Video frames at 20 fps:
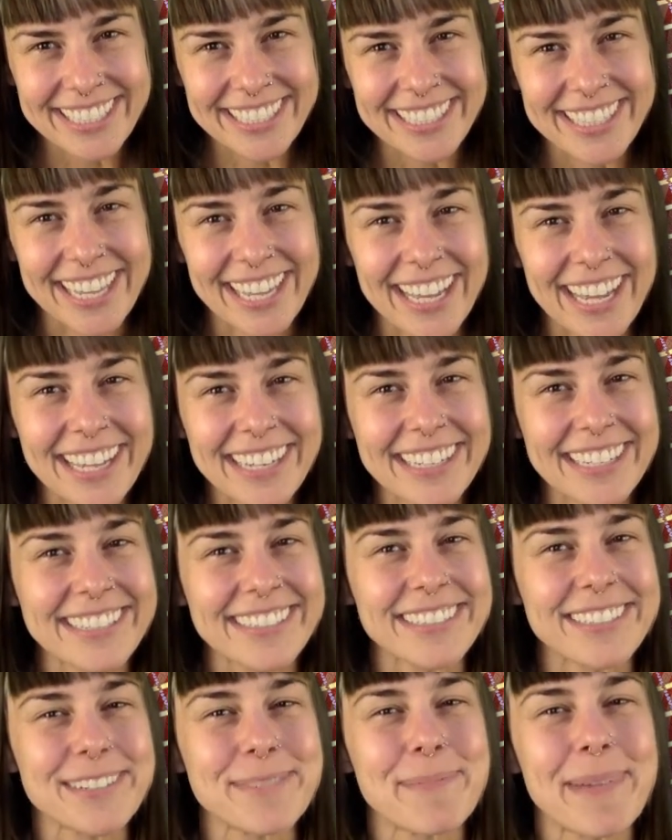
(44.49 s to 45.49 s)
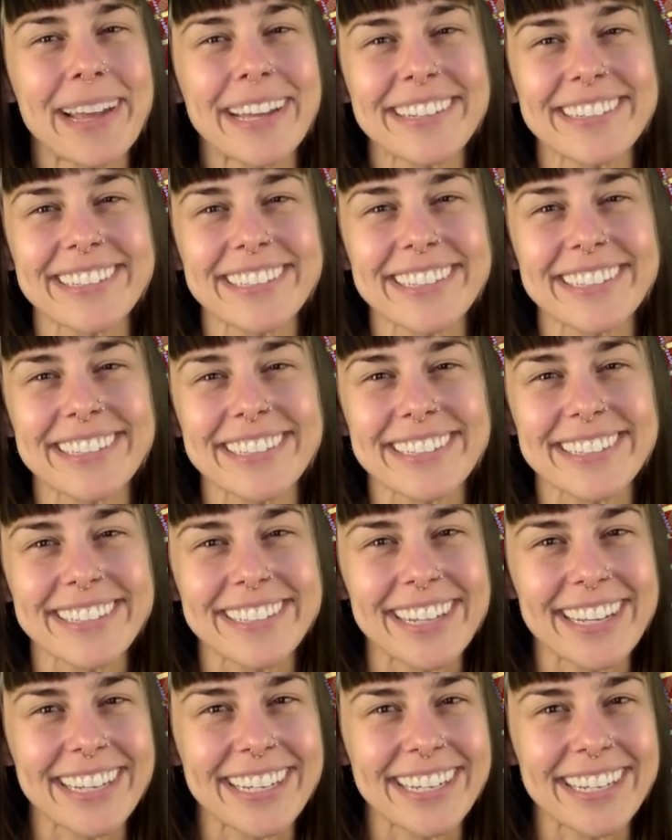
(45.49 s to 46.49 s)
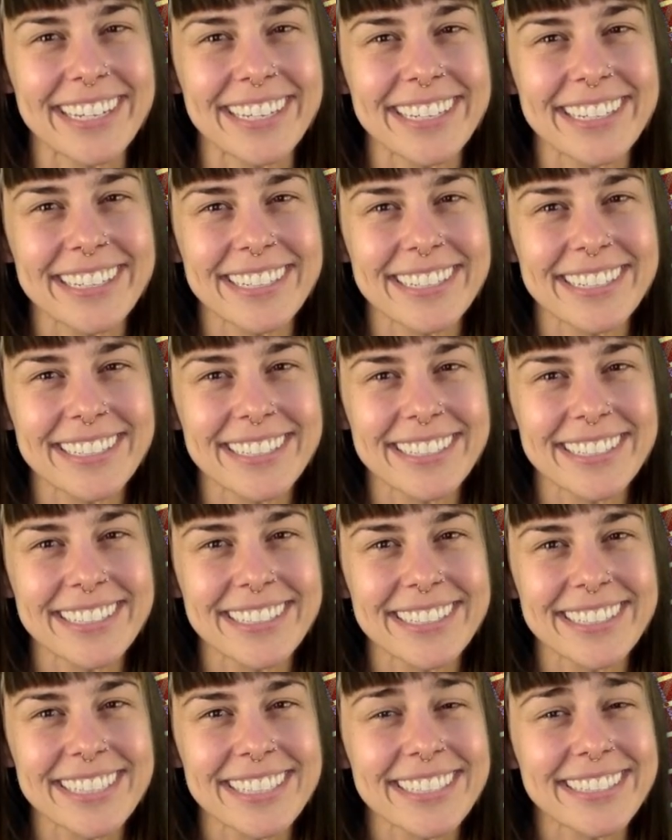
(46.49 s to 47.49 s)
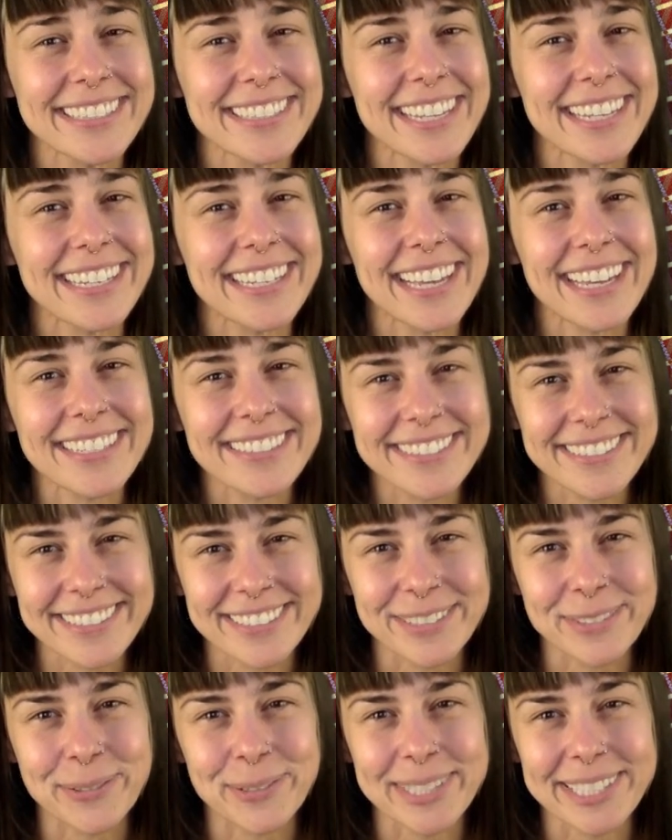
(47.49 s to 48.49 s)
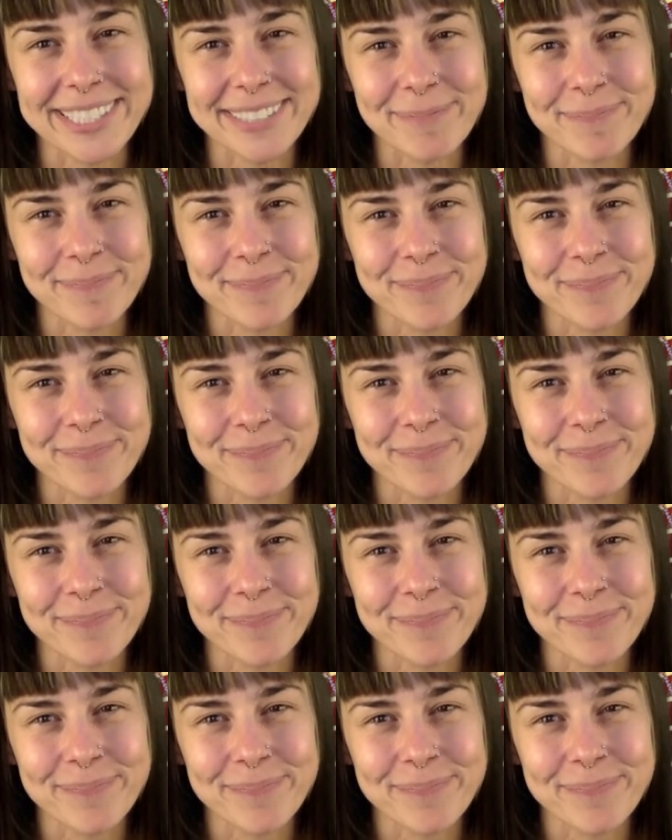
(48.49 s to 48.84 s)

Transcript: That is your magic today. Say yes to it.